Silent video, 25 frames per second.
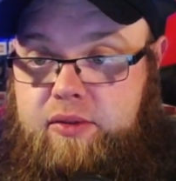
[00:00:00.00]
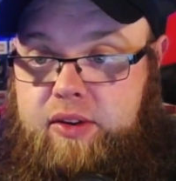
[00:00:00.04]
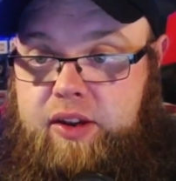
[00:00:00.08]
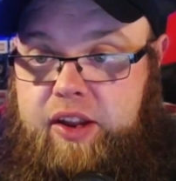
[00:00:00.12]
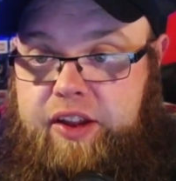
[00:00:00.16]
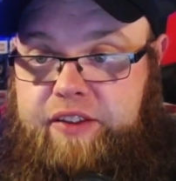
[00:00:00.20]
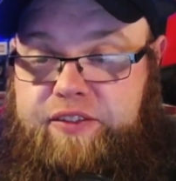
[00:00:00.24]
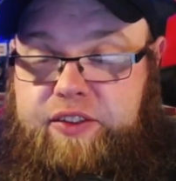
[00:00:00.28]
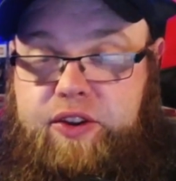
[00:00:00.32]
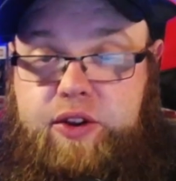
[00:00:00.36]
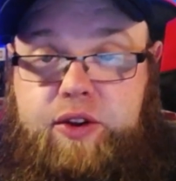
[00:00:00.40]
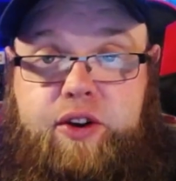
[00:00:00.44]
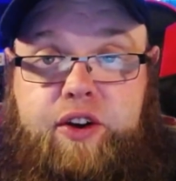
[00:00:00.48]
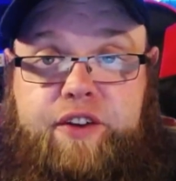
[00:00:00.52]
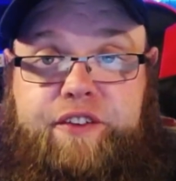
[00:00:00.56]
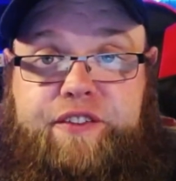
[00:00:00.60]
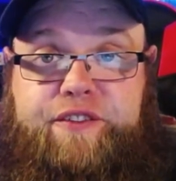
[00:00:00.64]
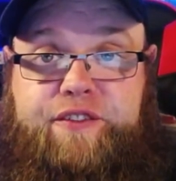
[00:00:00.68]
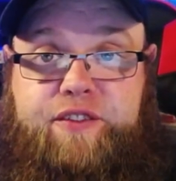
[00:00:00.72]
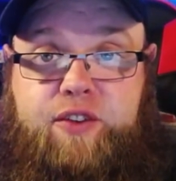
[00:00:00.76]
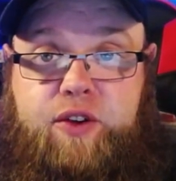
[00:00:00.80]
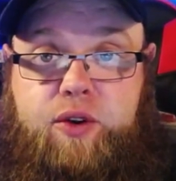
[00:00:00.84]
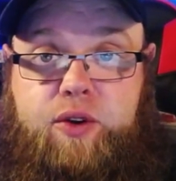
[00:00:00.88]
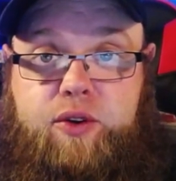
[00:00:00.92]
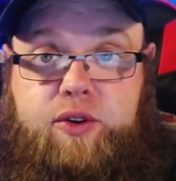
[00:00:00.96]
If you go
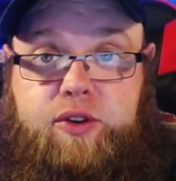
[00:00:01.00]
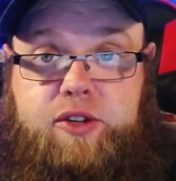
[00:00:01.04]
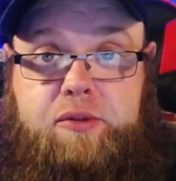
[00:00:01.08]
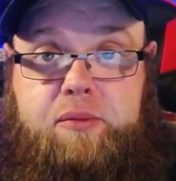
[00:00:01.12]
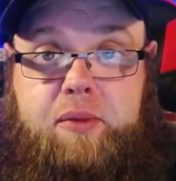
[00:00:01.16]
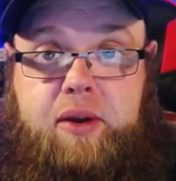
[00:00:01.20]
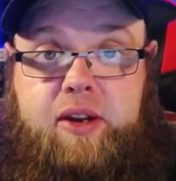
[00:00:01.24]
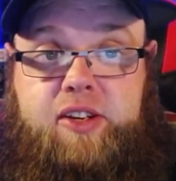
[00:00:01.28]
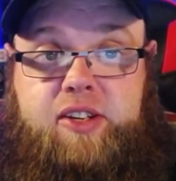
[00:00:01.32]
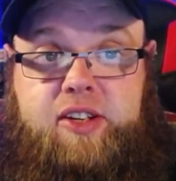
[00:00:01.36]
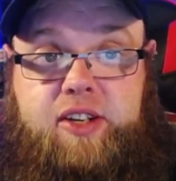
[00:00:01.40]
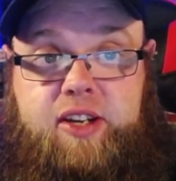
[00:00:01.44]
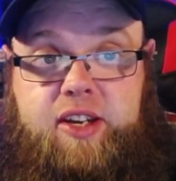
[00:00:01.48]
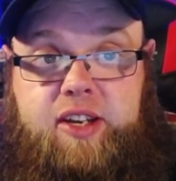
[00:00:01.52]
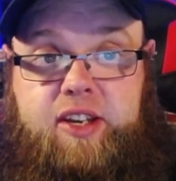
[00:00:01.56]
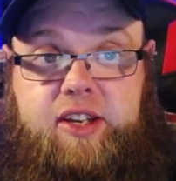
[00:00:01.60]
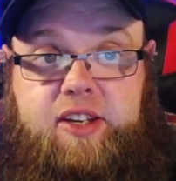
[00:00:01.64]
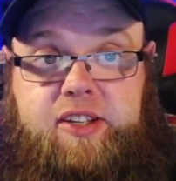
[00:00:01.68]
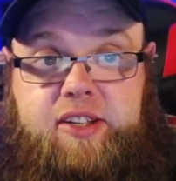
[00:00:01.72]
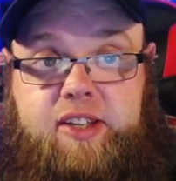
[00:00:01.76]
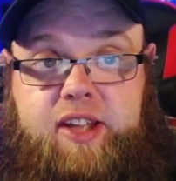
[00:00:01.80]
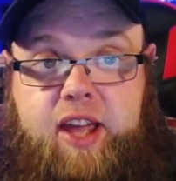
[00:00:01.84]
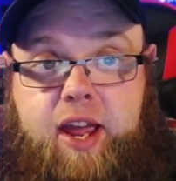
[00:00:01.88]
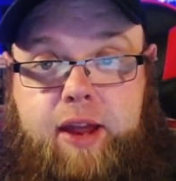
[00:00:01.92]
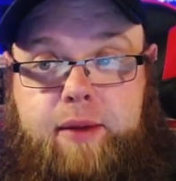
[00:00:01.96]
full automation in
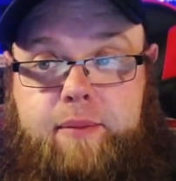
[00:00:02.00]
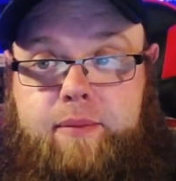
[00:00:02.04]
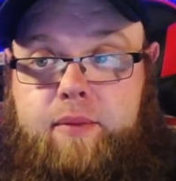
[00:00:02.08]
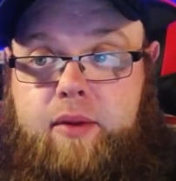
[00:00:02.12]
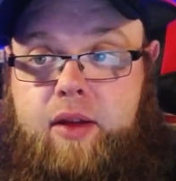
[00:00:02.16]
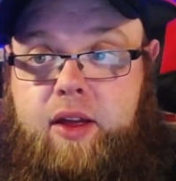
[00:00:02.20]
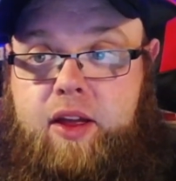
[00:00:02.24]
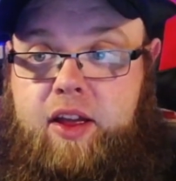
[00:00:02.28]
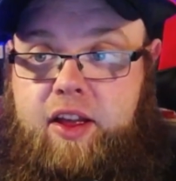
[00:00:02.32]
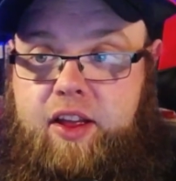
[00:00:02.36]
this game,